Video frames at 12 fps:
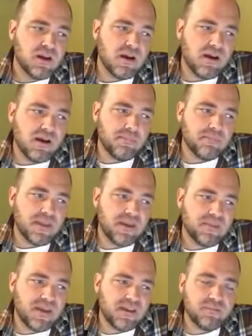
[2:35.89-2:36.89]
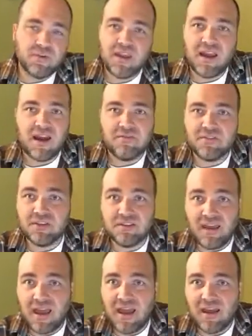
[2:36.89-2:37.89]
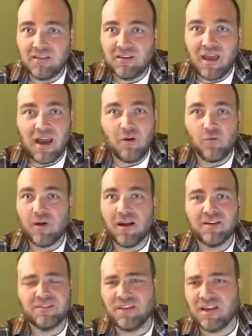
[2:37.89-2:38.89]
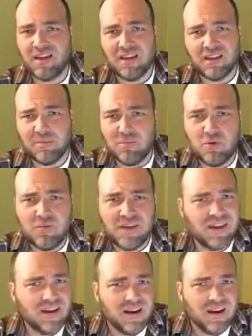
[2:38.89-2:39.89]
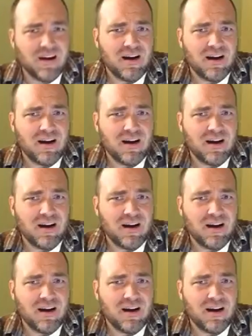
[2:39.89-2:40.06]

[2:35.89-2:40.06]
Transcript: And then we have the dad outrage that in the movie,